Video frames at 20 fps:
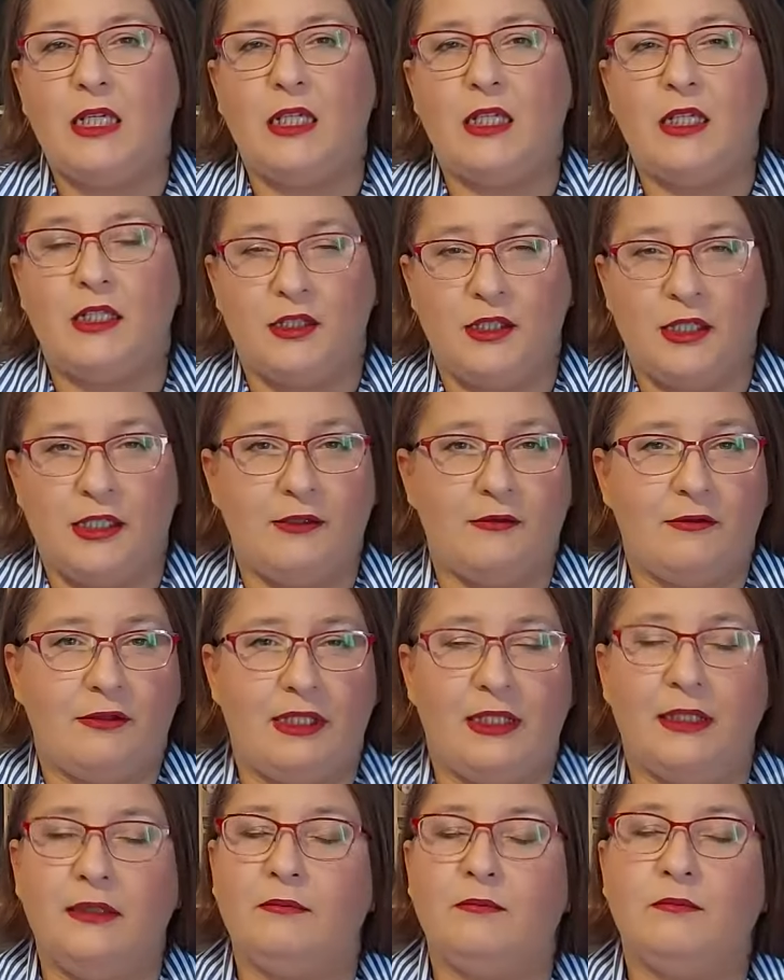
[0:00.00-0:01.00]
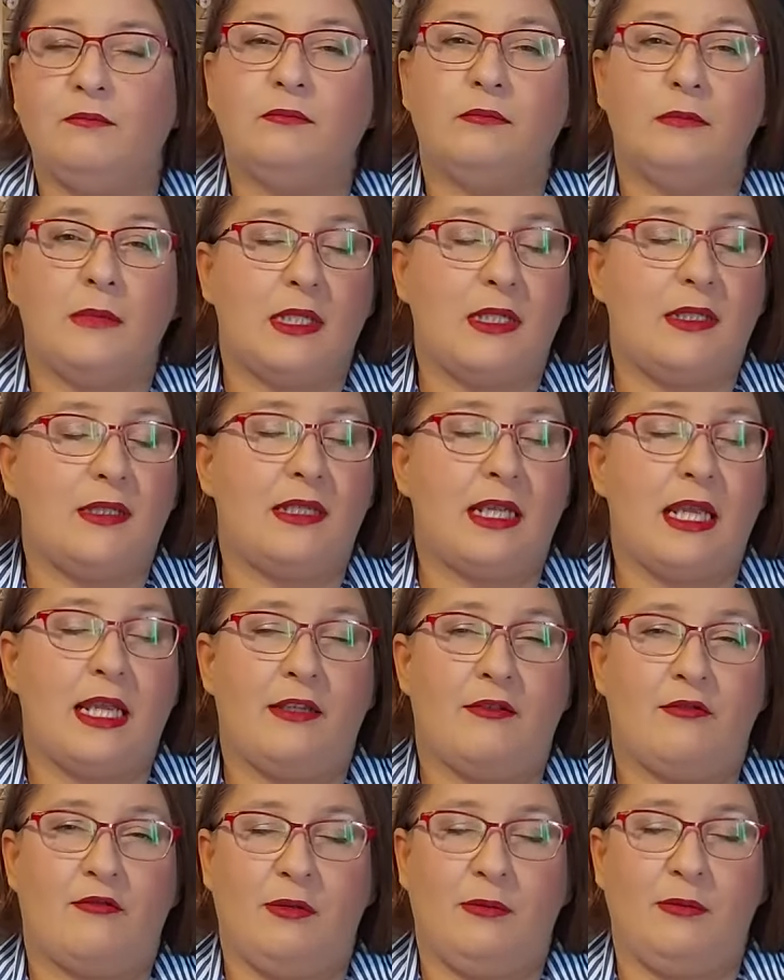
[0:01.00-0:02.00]
In general, it's
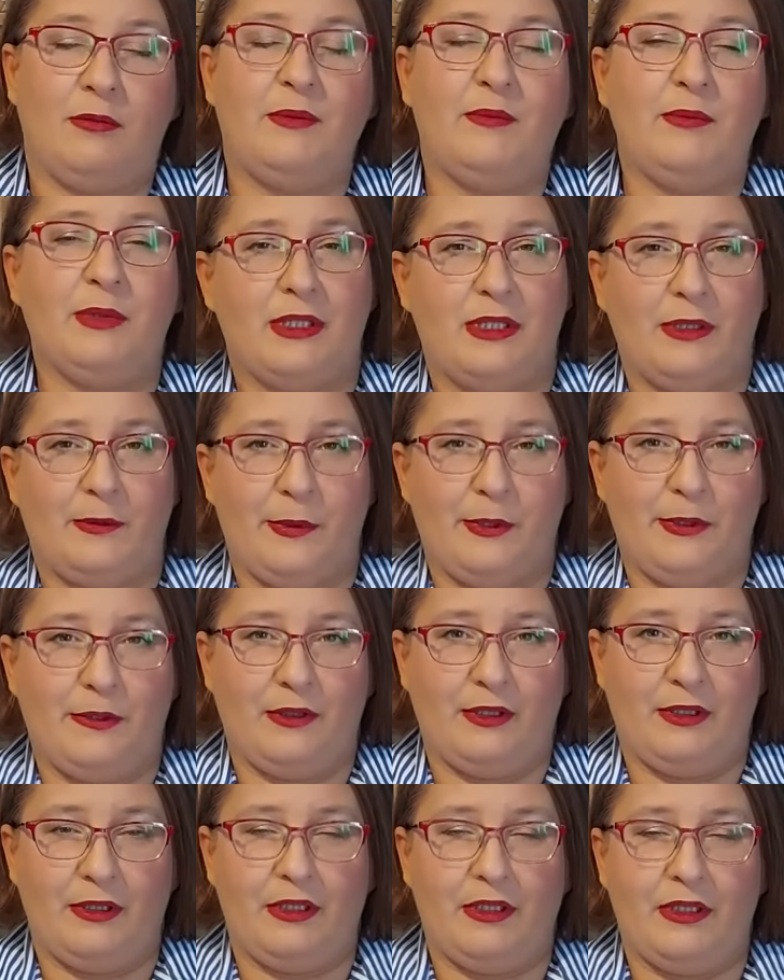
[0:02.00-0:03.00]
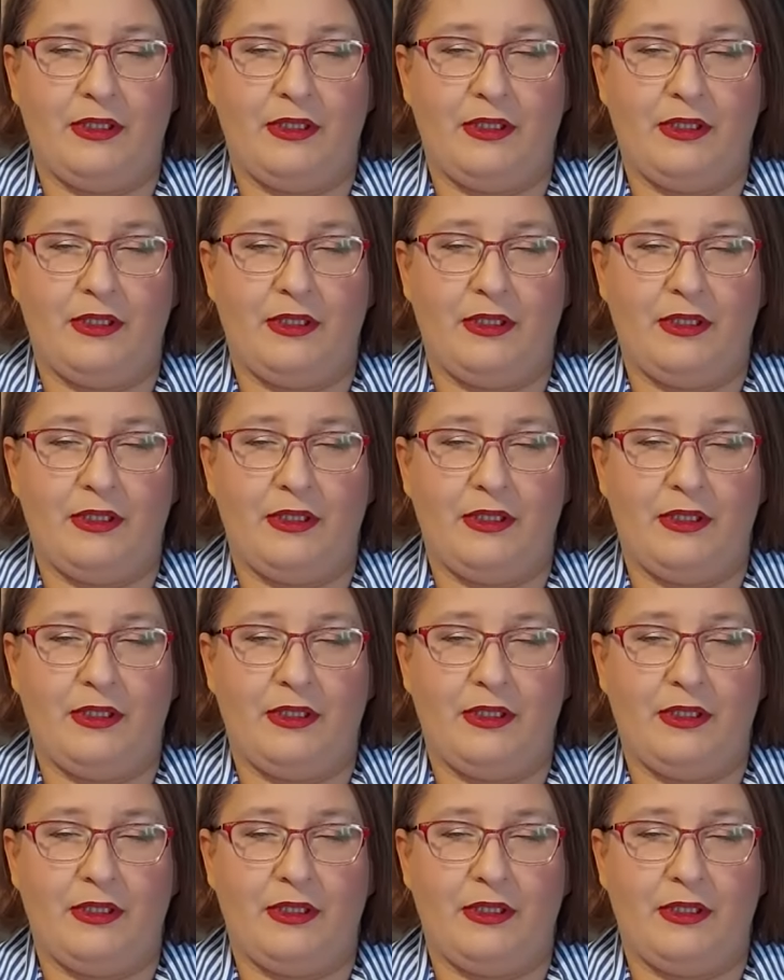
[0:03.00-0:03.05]
extremely busy period.